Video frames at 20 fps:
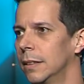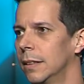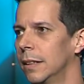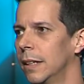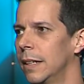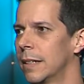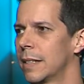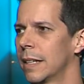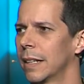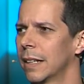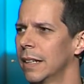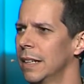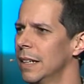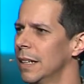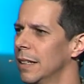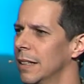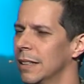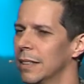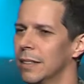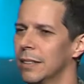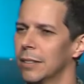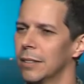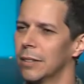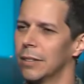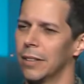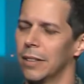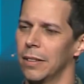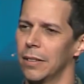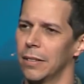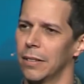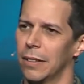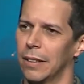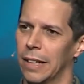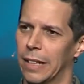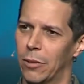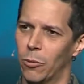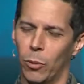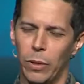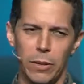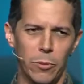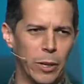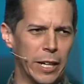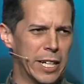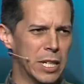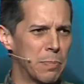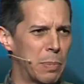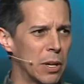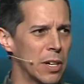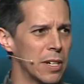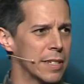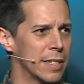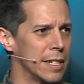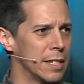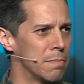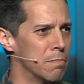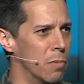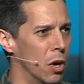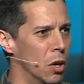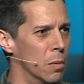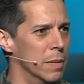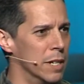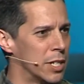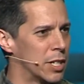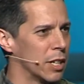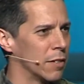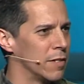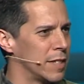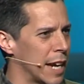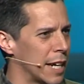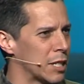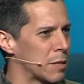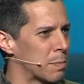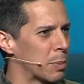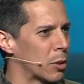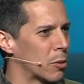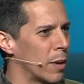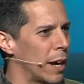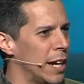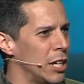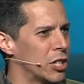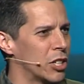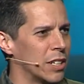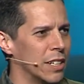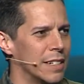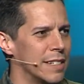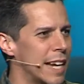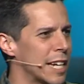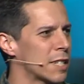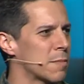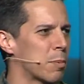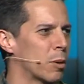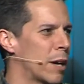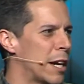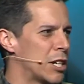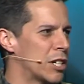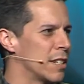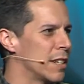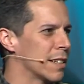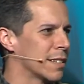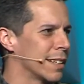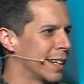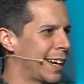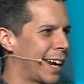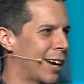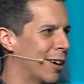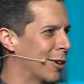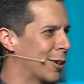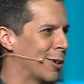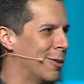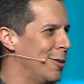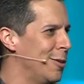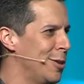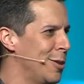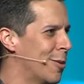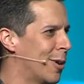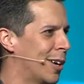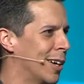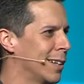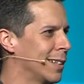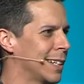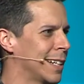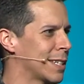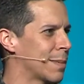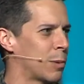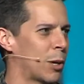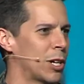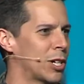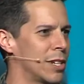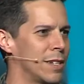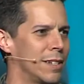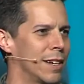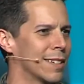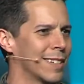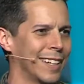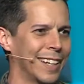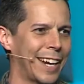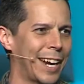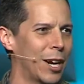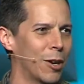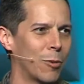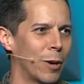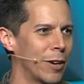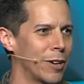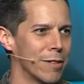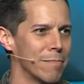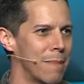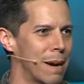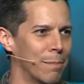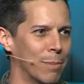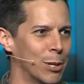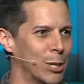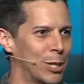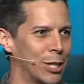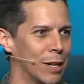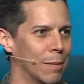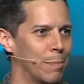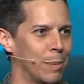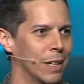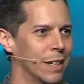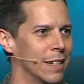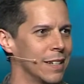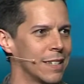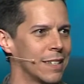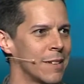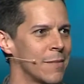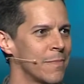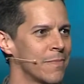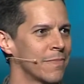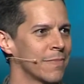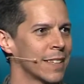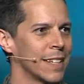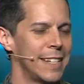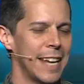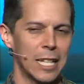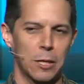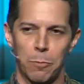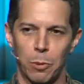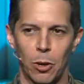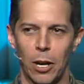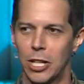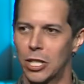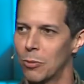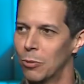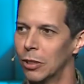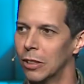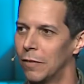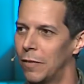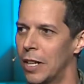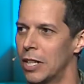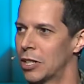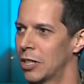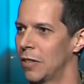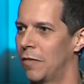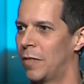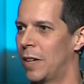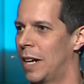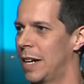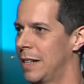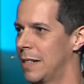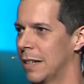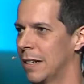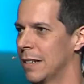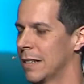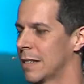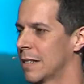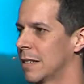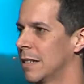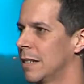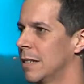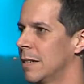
And it's like we experience these moments of desperation, and desperation doesn't care who you are. Desperation doesn't care where your membership is. Desperation will eventually find us.